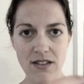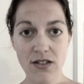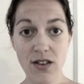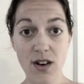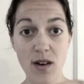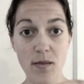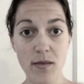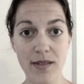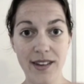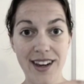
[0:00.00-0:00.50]

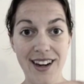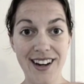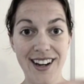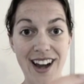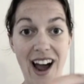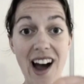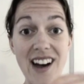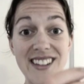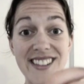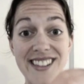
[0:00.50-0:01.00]
from getting
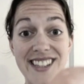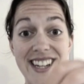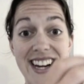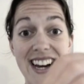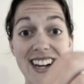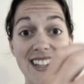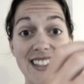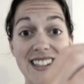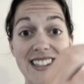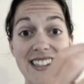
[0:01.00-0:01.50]

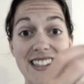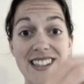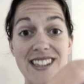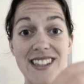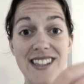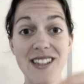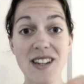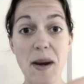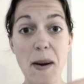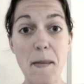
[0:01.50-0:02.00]
oxidized
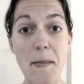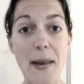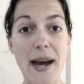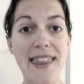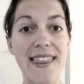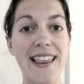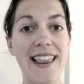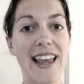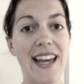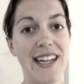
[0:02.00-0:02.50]
by
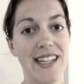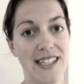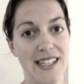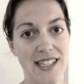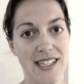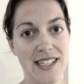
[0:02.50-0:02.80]
the light.